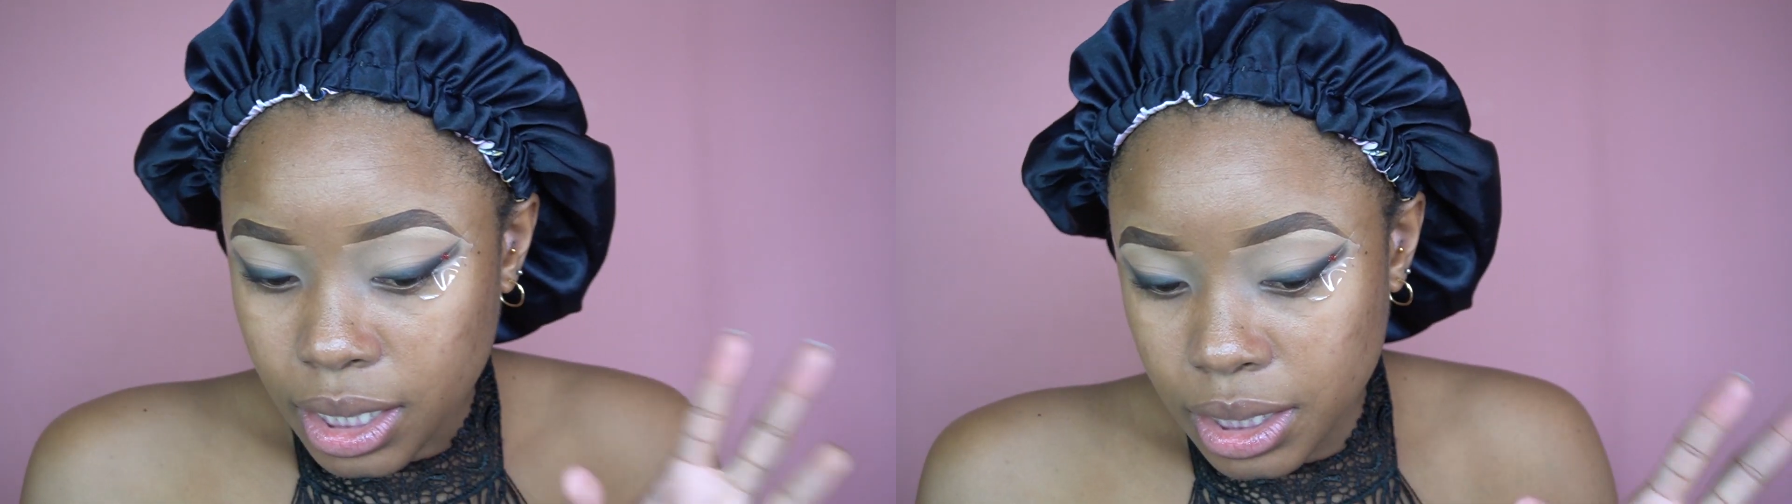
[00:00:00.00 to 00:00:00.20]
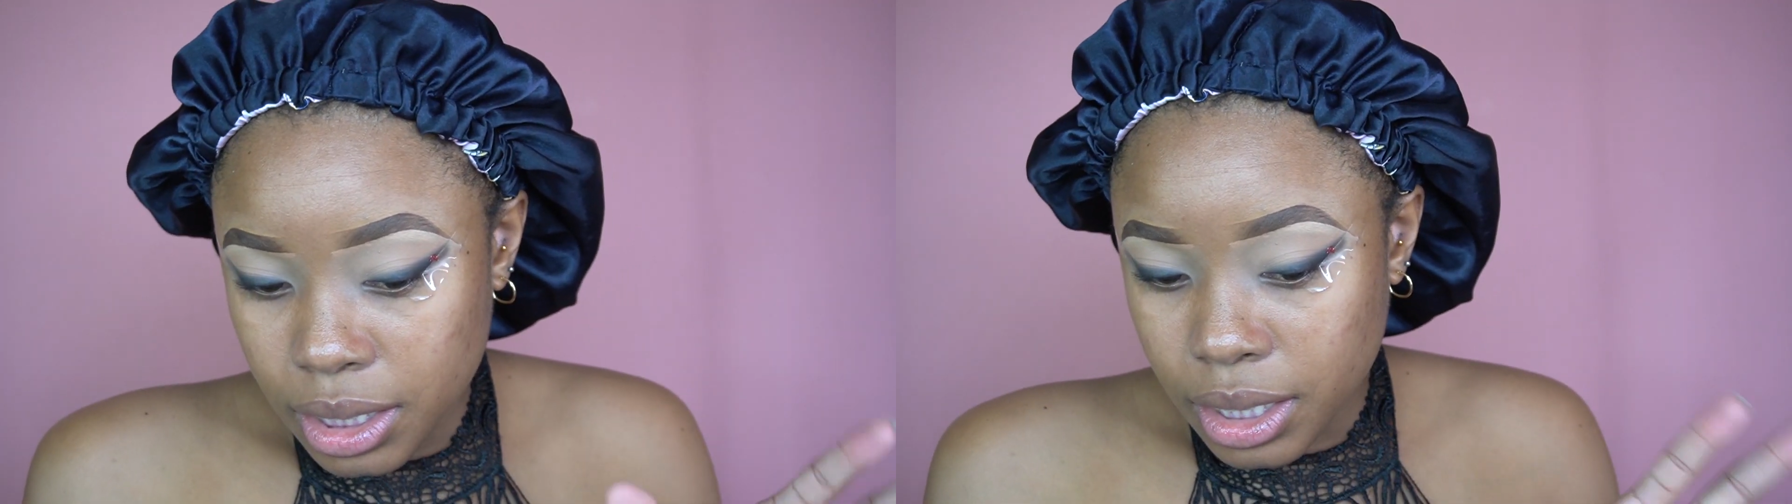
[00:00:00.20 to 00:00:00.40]

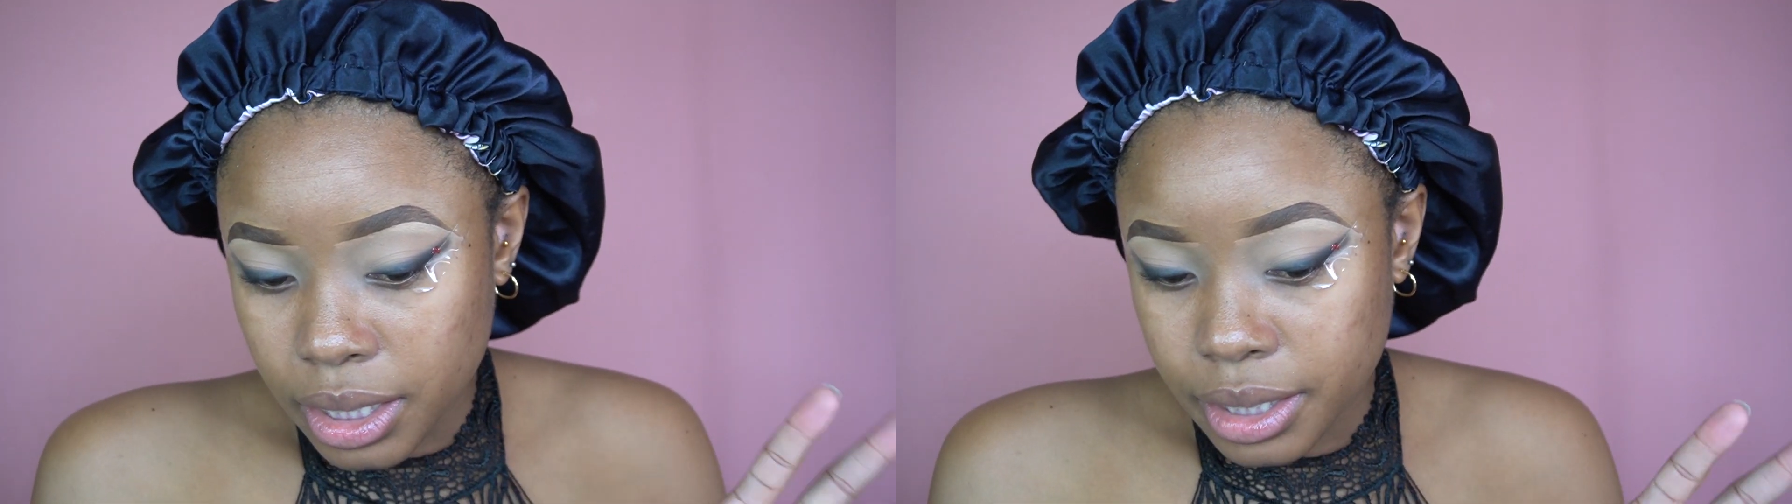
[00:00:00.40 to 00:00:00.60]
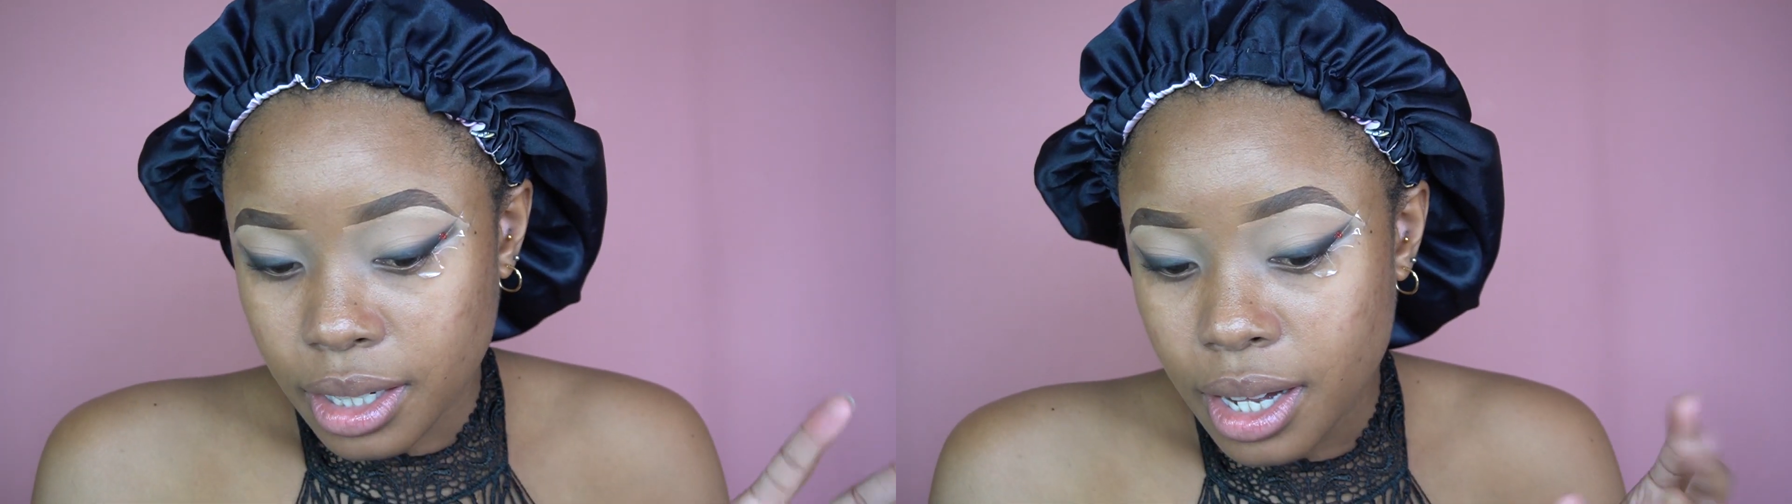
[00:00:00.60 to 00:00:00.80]
a little
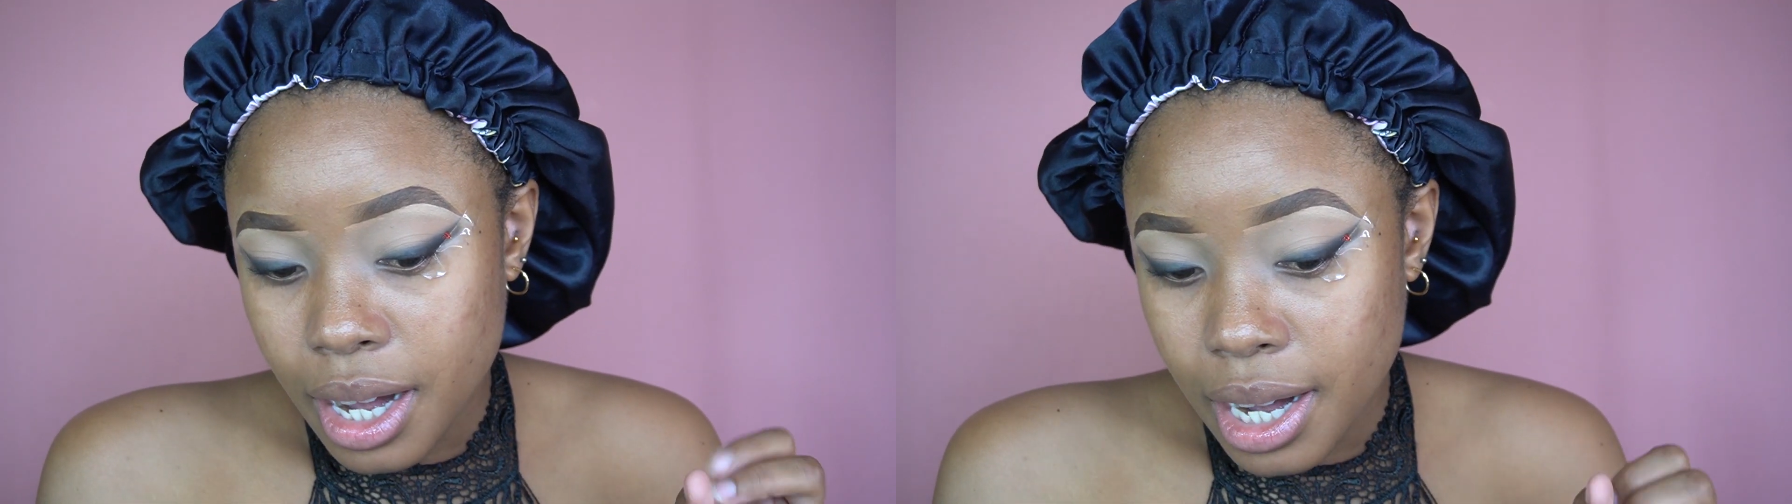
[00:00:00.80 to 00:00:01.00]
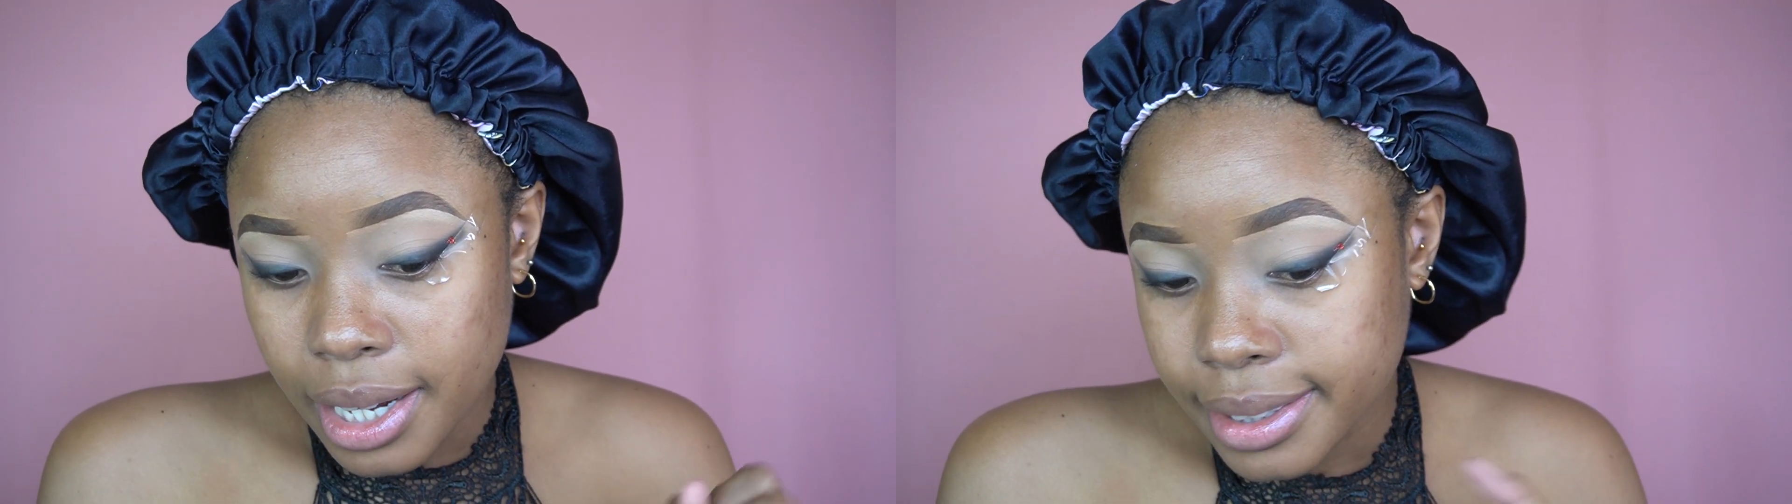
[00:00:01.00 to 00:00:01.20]
glitter
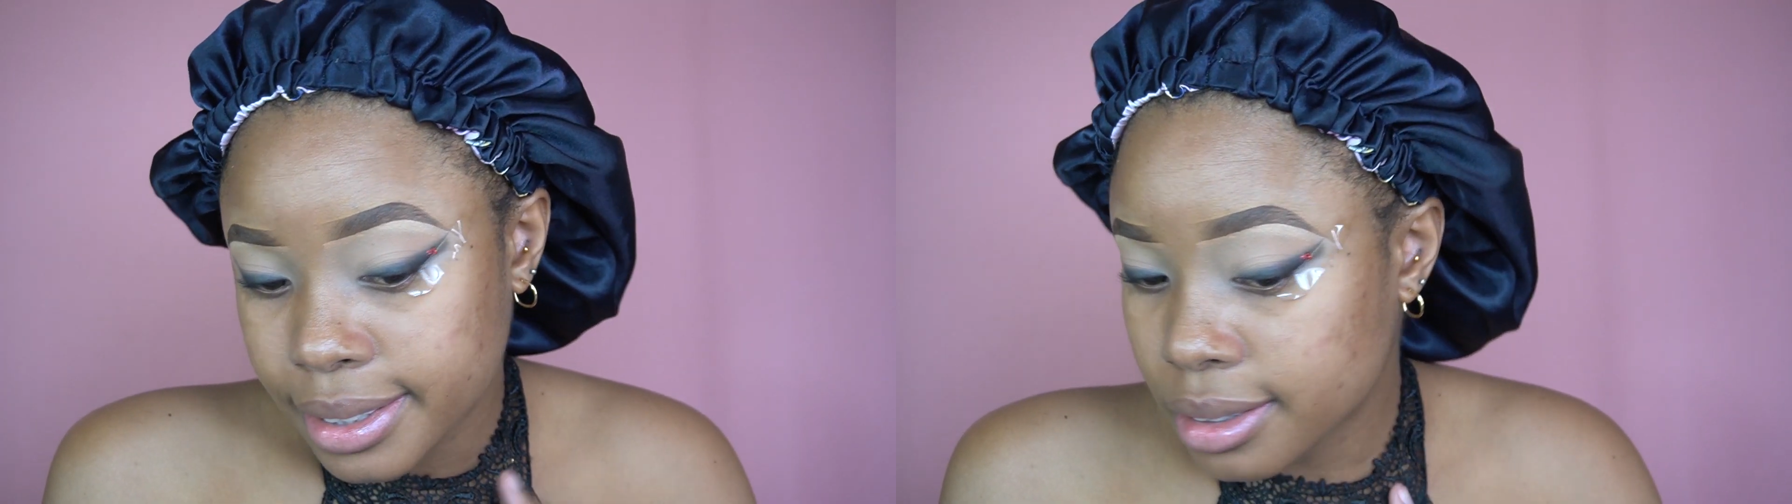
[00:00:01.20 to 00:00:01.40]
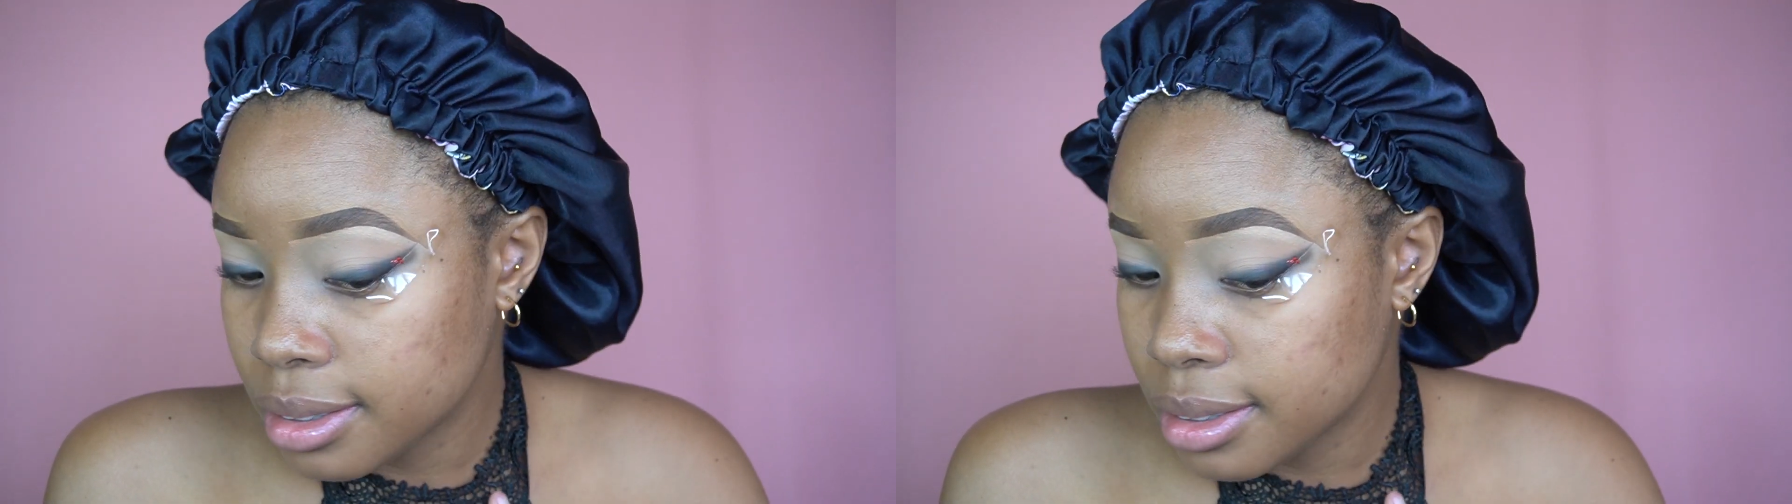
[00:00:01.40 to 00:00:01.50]
heart.